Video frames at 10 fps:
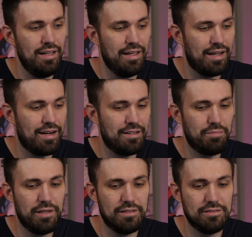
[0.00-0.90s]
It kind of
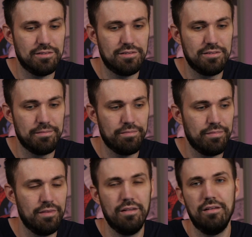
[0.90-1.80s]
depends,
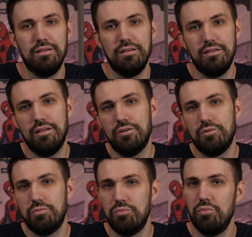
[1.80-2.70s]
you
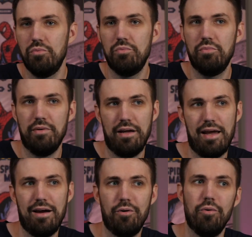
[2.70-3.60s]
know,
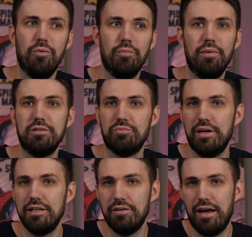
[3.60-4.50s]
how much
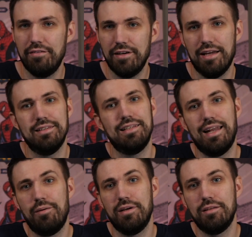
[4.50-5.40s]
weight you have, I guess, and
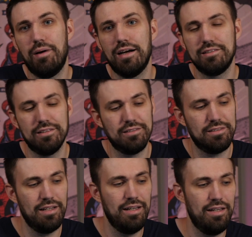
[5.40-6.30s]
how big the box is.